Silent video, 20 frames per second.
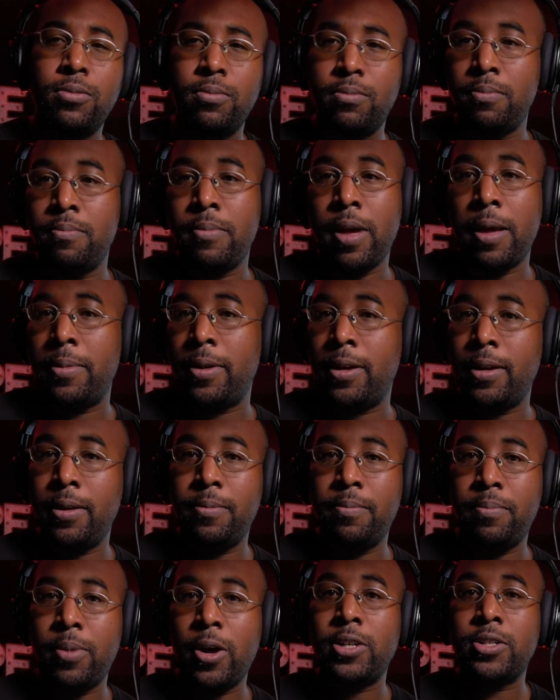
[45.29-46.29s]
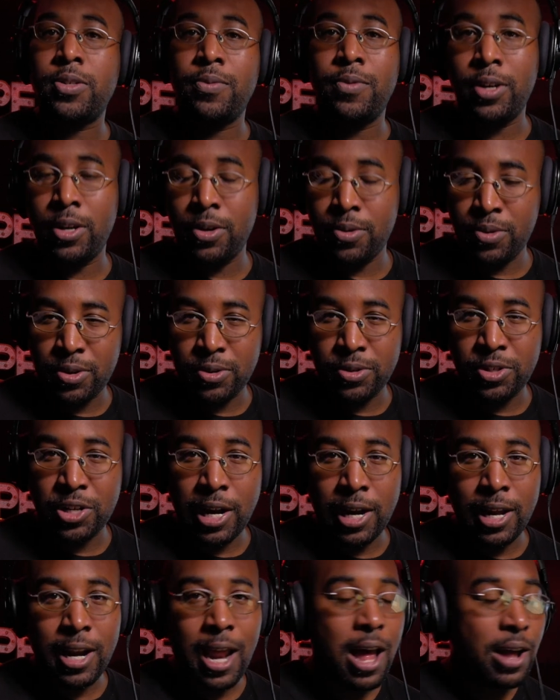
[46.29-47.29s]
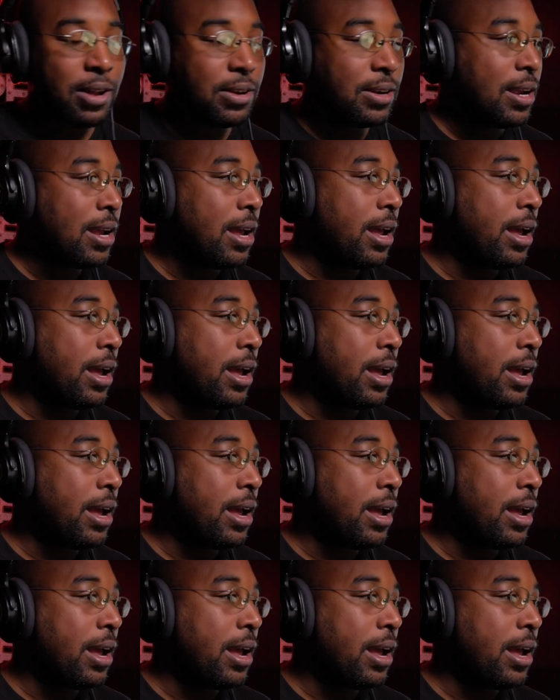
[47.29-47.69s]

maybe pause the video and go check it out.